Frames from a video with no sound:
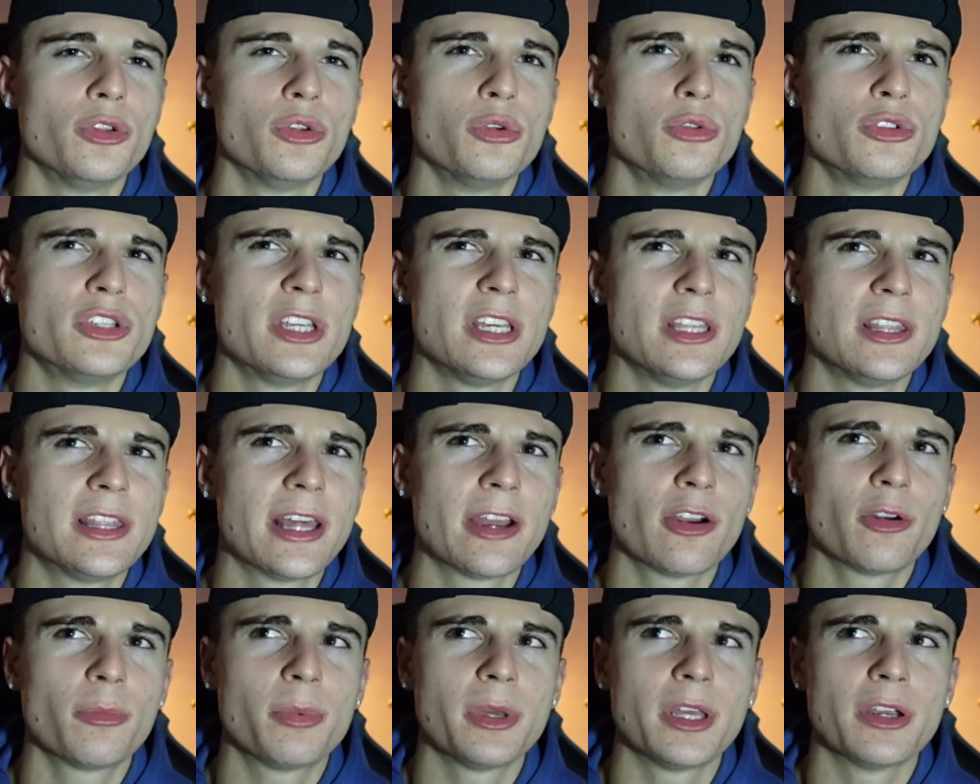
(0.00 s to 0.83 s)
use heat
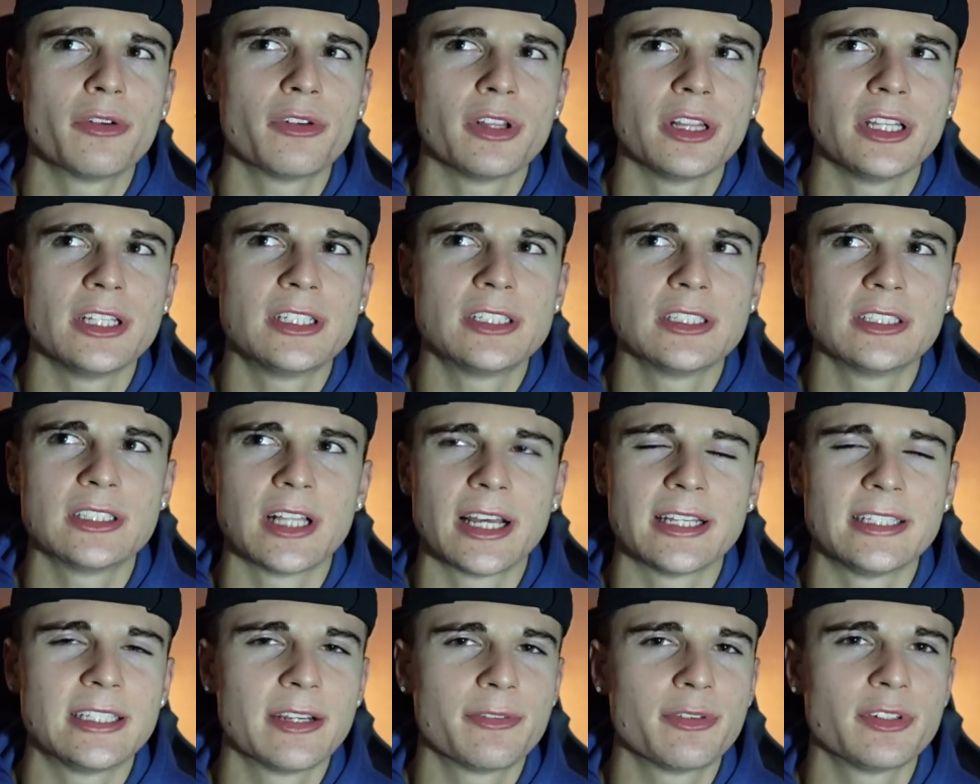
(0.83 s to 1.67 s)
therapy, it releases
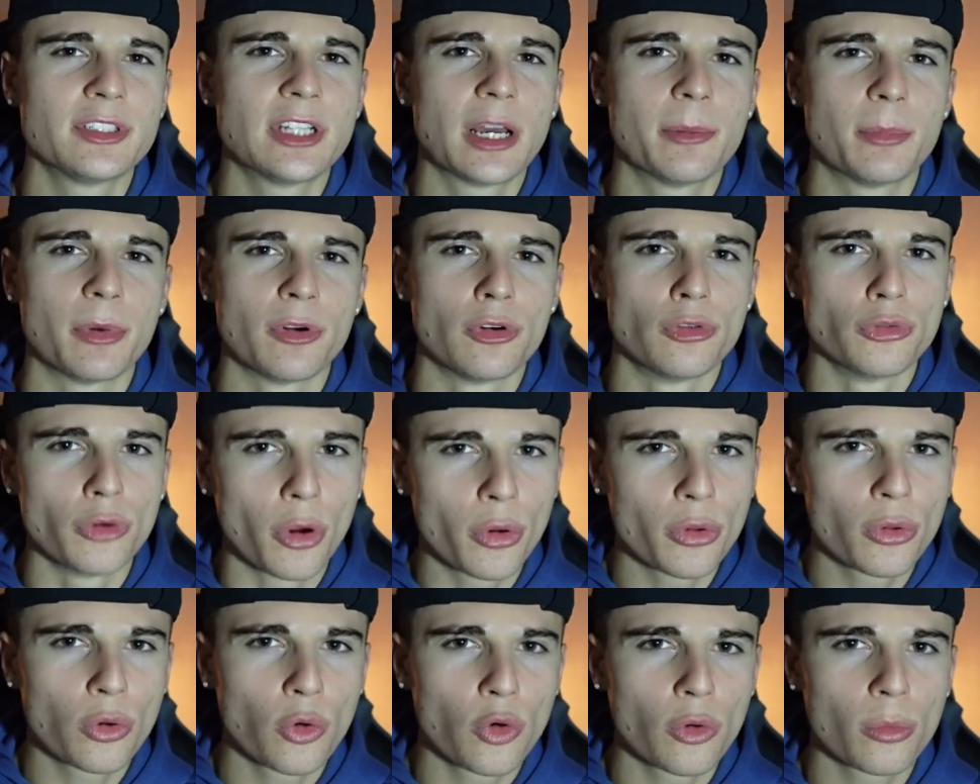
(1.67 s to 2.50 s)
like different type of
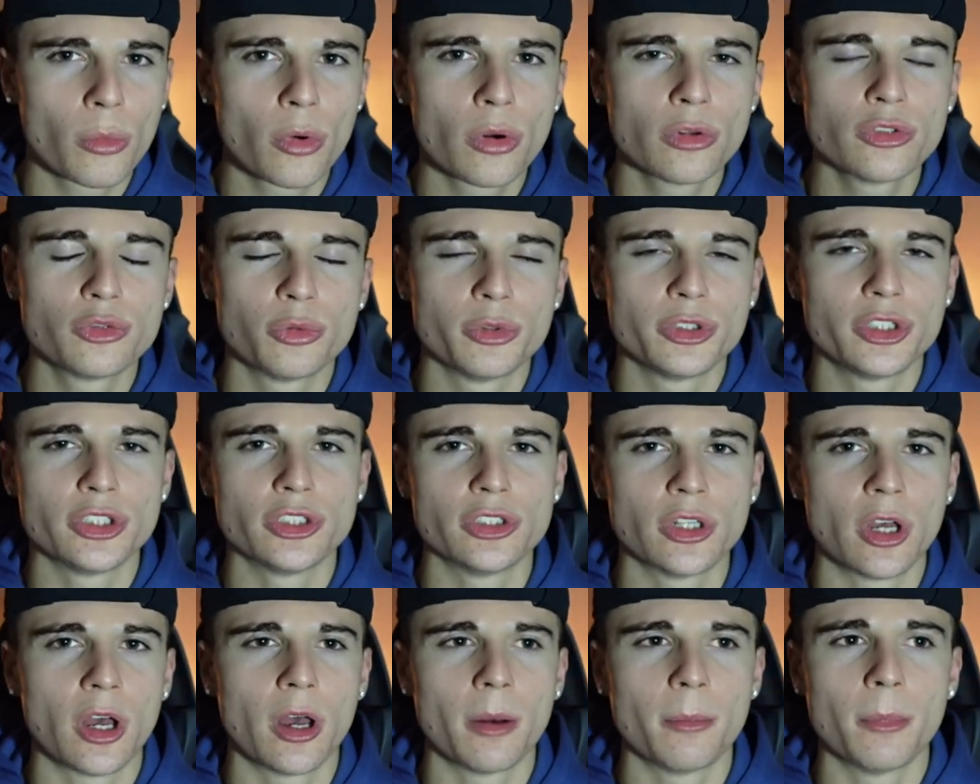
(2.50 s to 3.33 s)
growth hormones, which
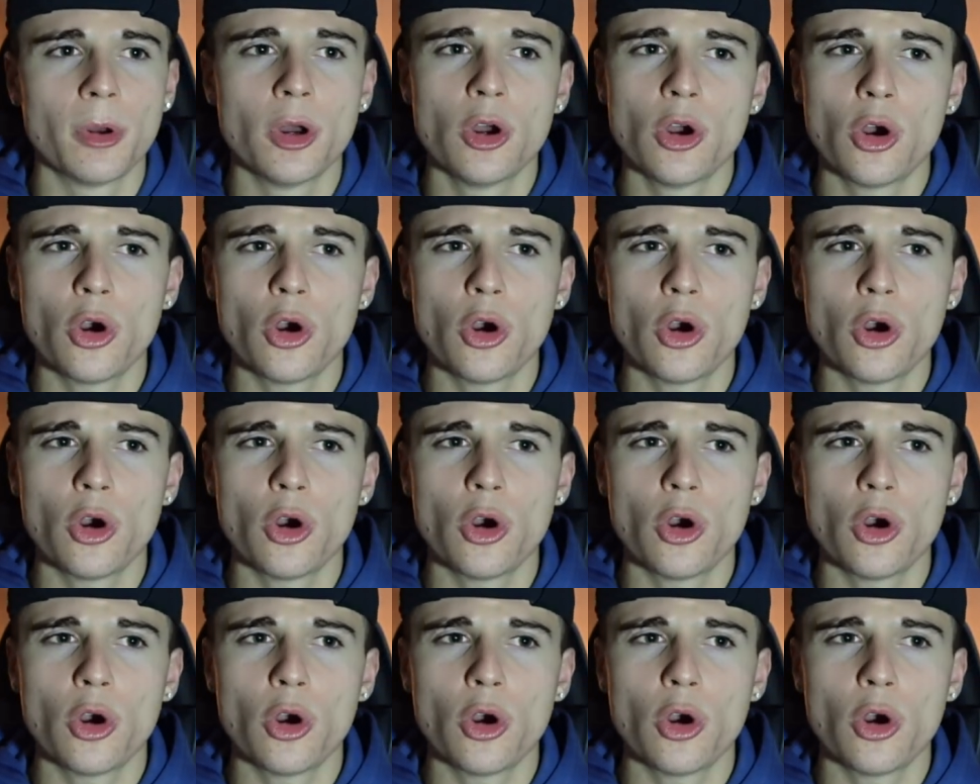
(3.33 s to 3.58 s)
is um,